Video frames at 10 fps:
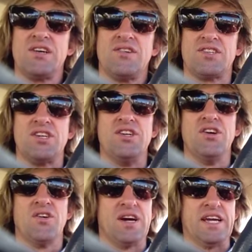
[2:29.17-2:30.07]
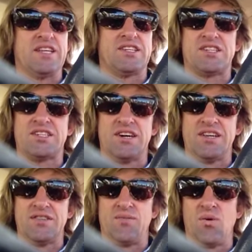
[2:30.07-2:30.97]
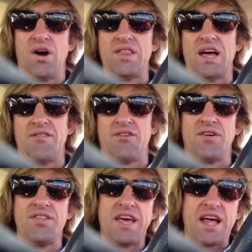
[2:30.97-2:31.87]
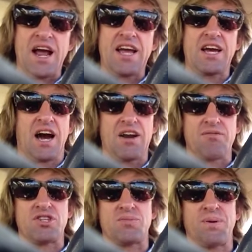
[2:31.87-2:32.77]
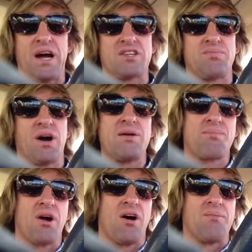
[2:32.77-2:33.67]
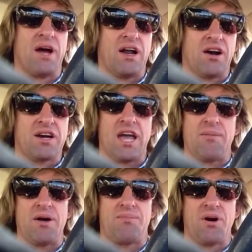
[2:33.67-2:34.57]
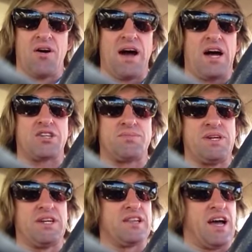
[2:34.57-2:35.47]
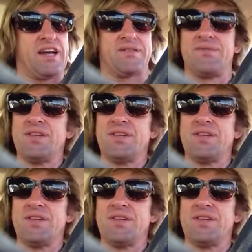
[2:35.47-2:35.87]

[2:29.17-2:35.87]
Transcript: was annoyance on one level. And then I gotta respect my bro, man. Okay, my bro asked me to like